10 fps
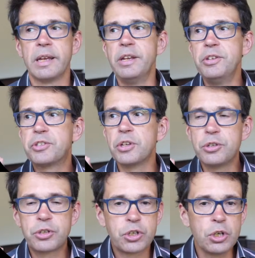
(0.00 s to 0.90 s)
is
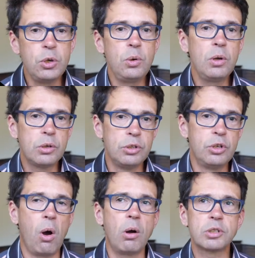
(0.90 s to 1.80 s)
do
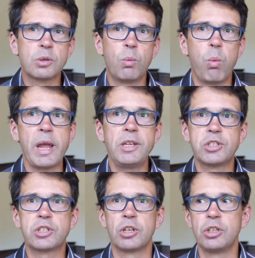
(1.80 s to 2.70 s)
not
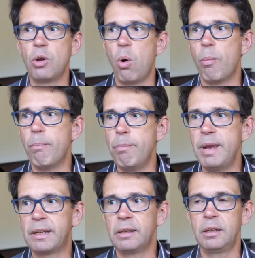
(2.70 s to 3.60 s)
waste your
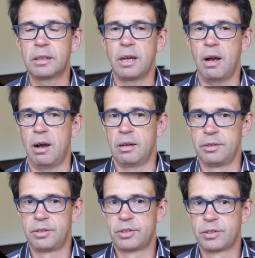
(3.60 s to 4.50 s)
middle
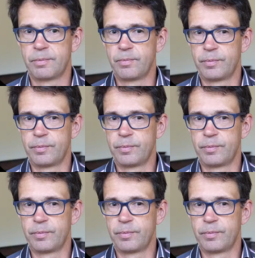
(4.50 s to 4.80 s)
cards.